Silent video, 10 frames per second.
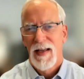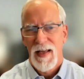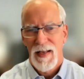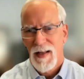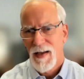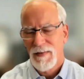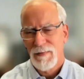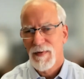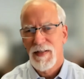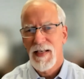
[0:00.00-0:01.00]
and like
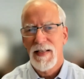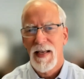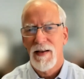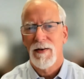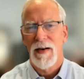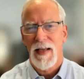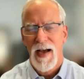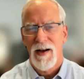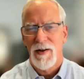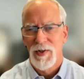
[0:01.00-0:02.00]
sit down on a
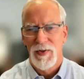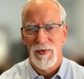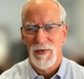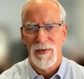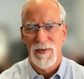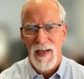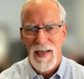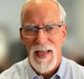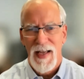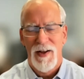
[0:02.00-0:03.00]
couch or lie
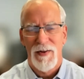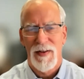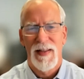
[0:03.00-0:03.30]
down,